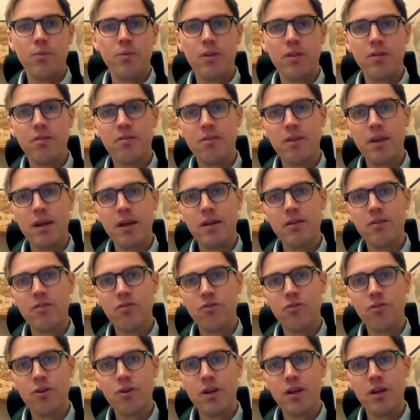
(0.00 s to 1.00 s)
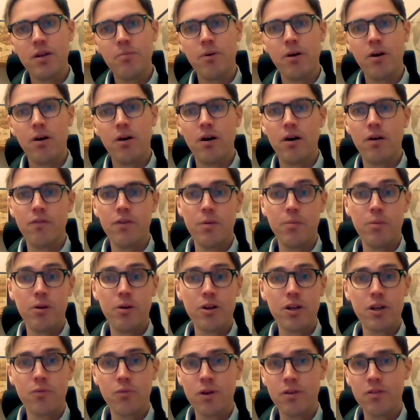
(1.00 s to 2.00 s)
with a steady stream of
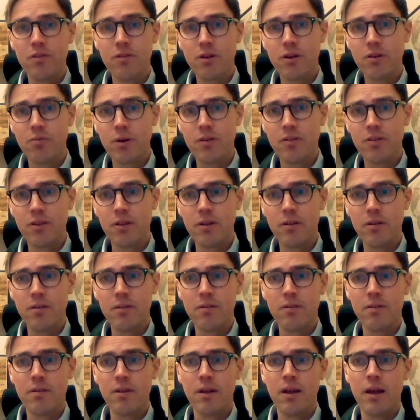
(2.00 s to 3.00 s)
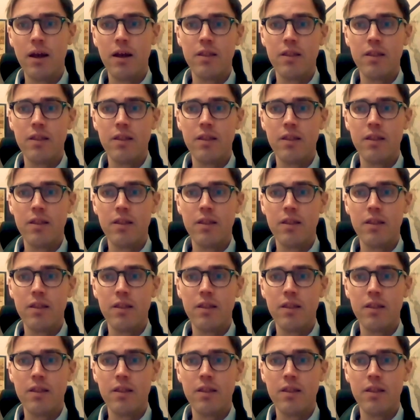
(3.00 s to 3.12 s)
emerging research questions